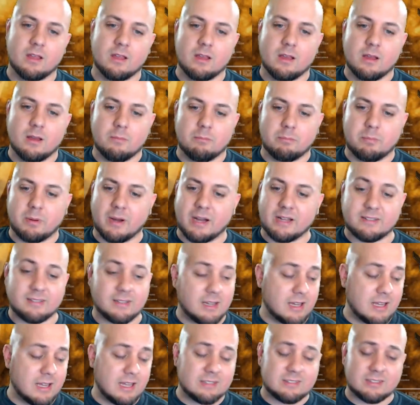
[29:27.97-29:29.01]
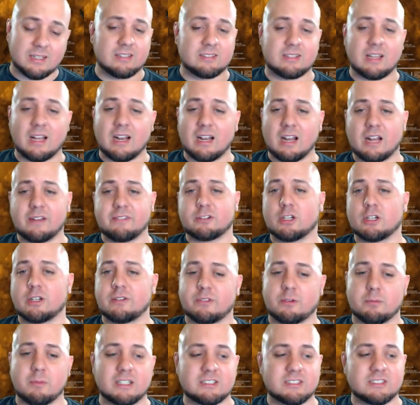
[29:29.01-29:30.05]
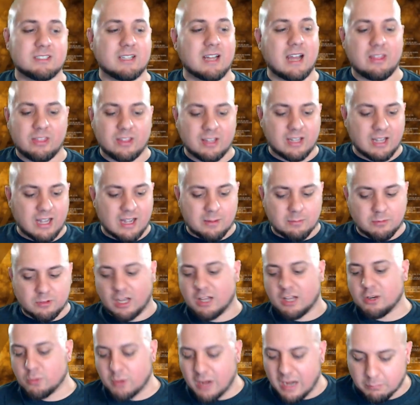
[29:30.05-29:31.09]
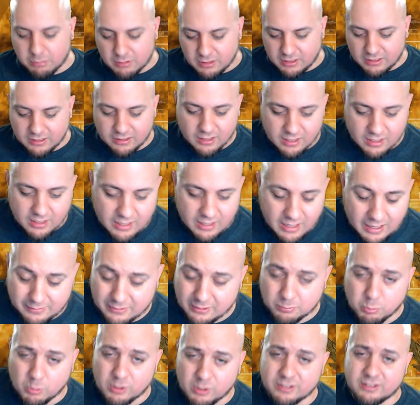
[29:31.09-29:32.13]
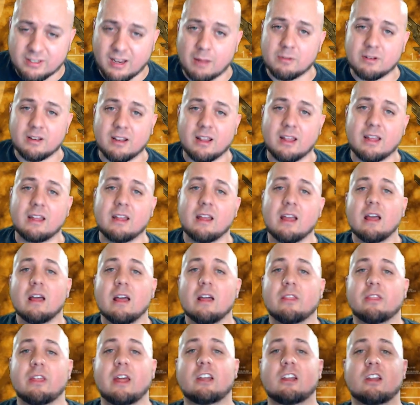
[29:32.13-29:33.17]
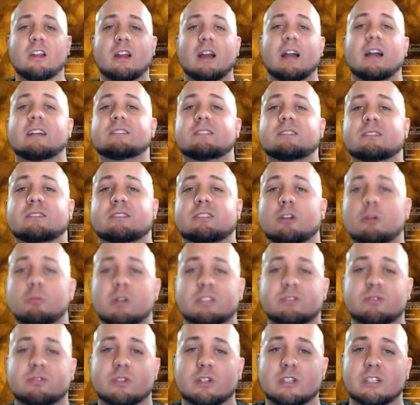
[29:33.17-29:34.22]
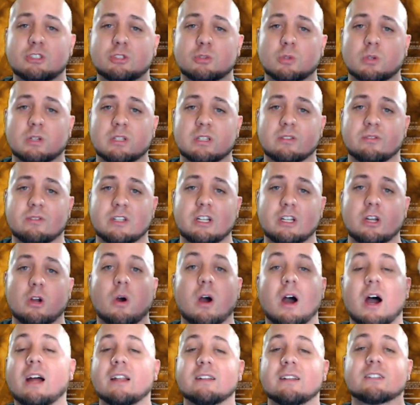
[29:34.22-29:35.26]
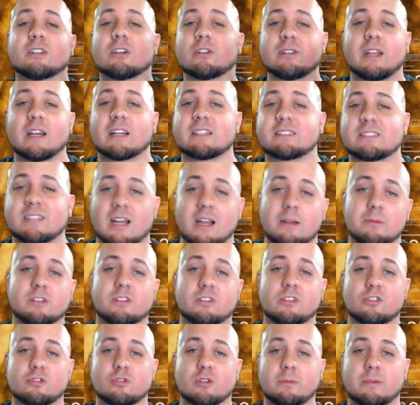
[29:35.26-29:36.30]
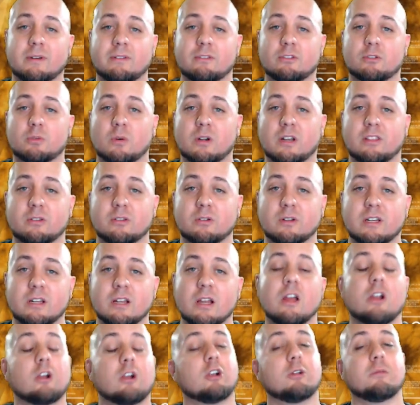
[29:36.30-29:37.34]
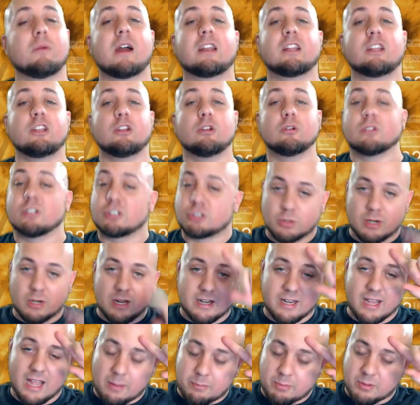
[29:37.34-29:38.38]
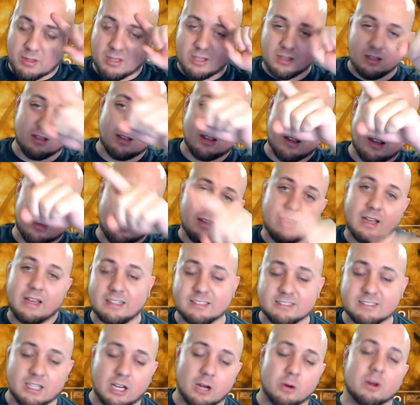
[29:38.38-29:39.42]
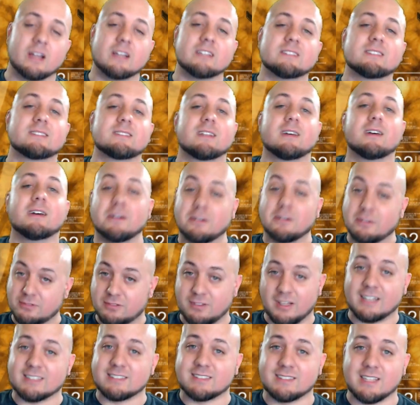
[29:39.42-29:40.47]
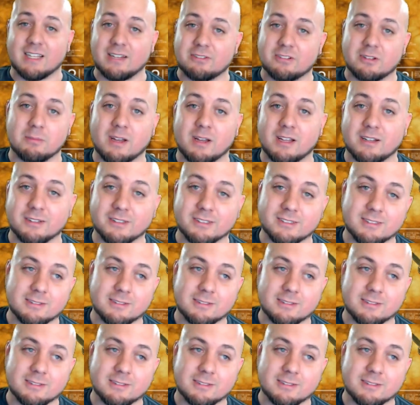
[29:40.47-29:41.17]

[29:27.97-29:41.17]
But it's got a lot of good information. I think I am done rambling at this point in time today. Thank you guys so much for enjoying the video. Until next time, this is Dreamweaver 23 reminding you to trade happy. And as always, fly safe, Commanders.